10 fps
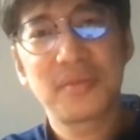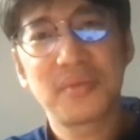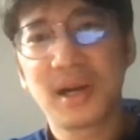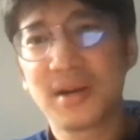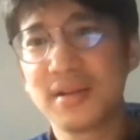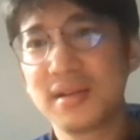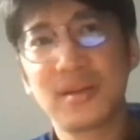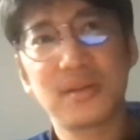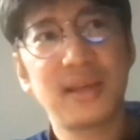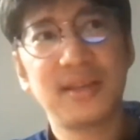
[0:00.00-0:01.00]
Well,
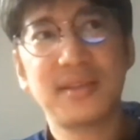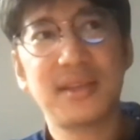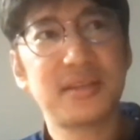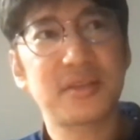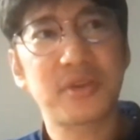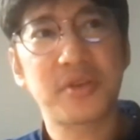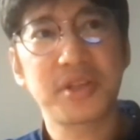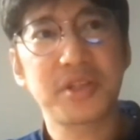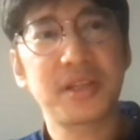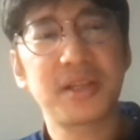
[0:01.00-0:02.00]
that's a great
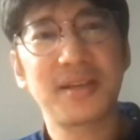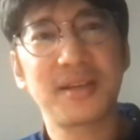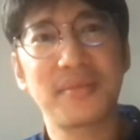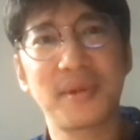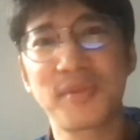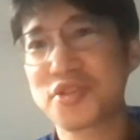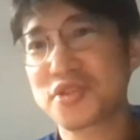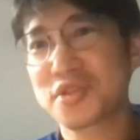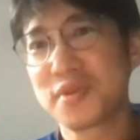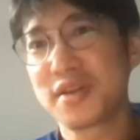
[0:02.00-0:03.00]
question, and I'm not
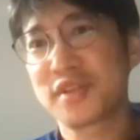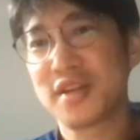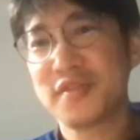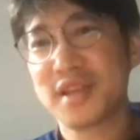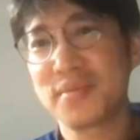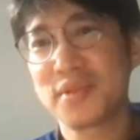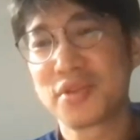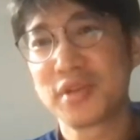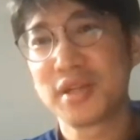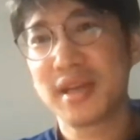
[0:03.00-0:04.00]
sure we have enough time to
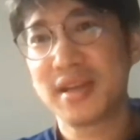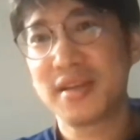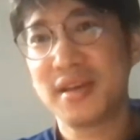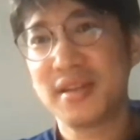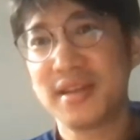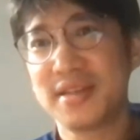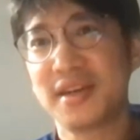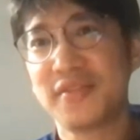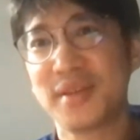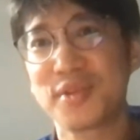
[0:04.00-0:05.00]
do it. There's
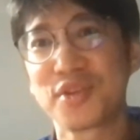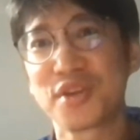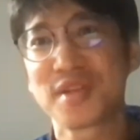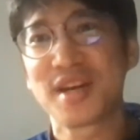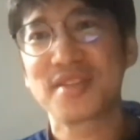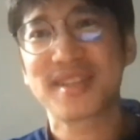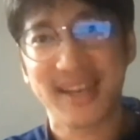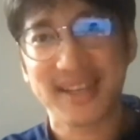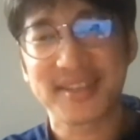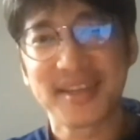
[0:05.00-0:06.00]
enough time to do it without
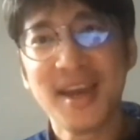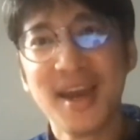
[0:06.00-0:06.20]
slides.